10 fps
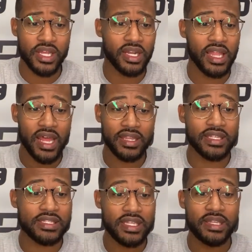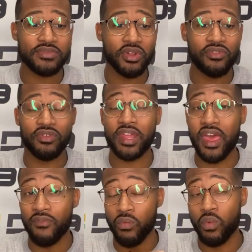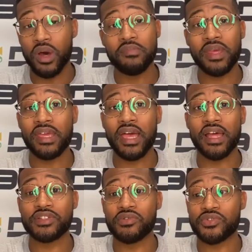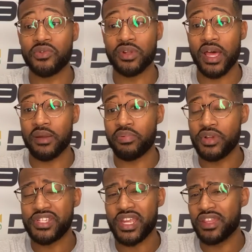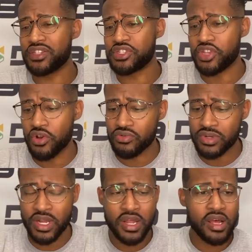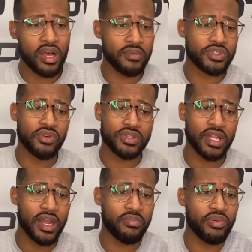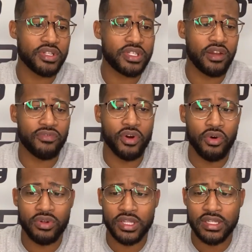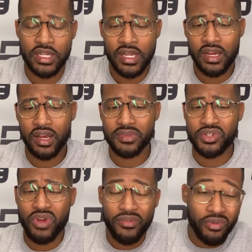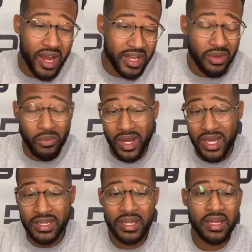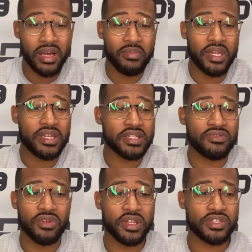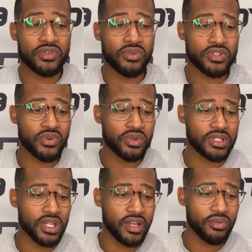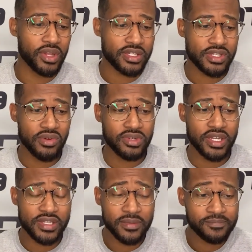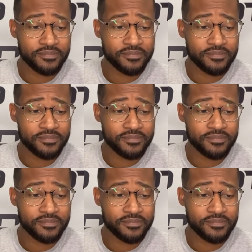And a lot of these teams only really have one big guy that's going to score a lot of points. Jalen Stone um, scores a lot of points here for Oakland. Um, they do have Rocket Watt, um, but he doesn't really store, score to the level that Stone does.